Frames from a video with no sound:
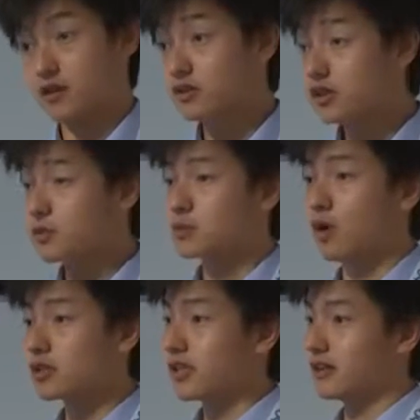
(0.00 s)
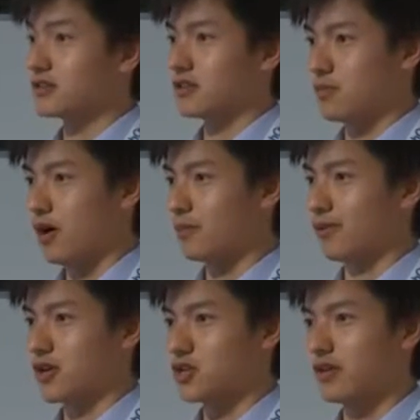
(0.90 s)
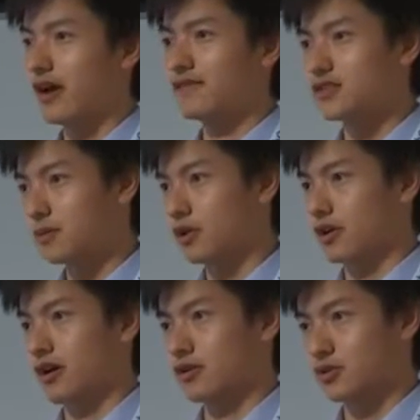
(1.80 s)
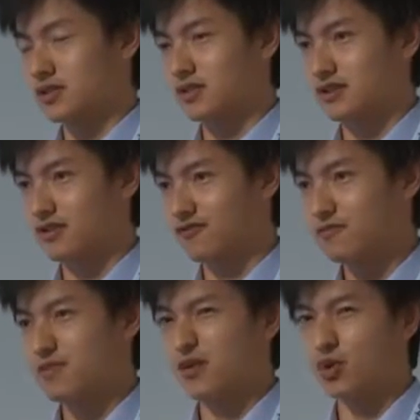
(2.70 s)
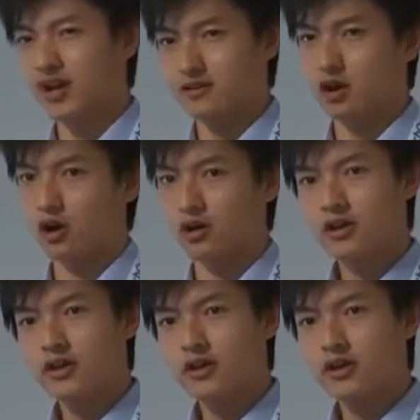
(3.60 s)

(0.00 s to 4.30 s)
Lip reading: There are some small slices of the population that have similar characteristics of being what I'd call